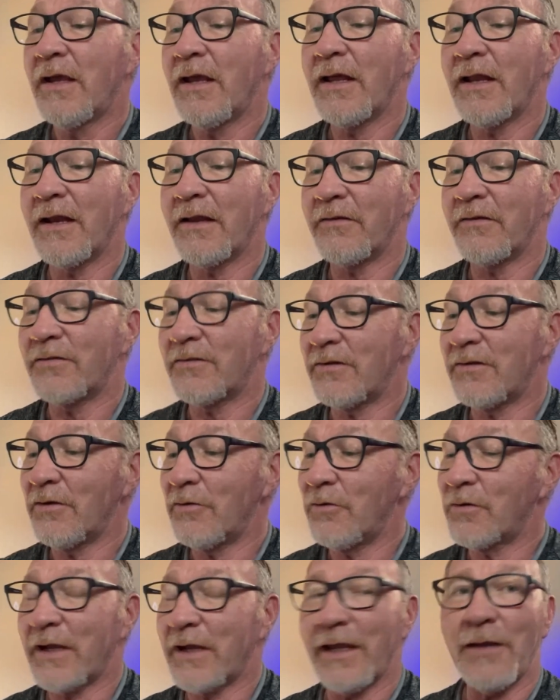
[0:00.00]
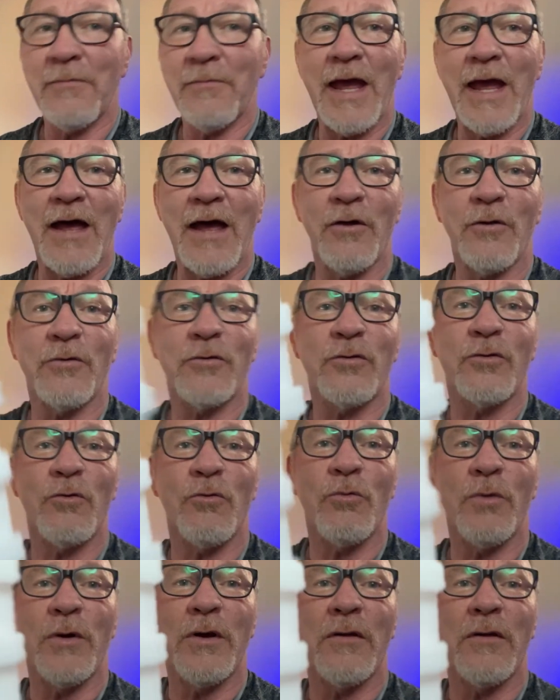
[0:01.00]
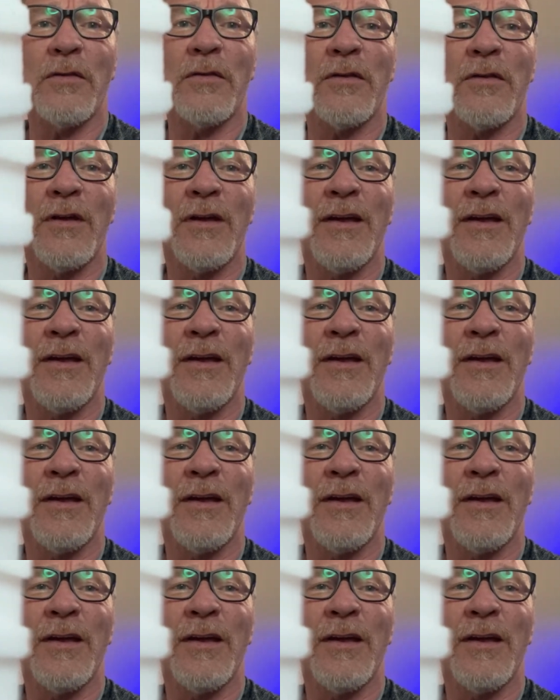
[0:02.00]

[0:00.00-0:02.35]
and I still came out with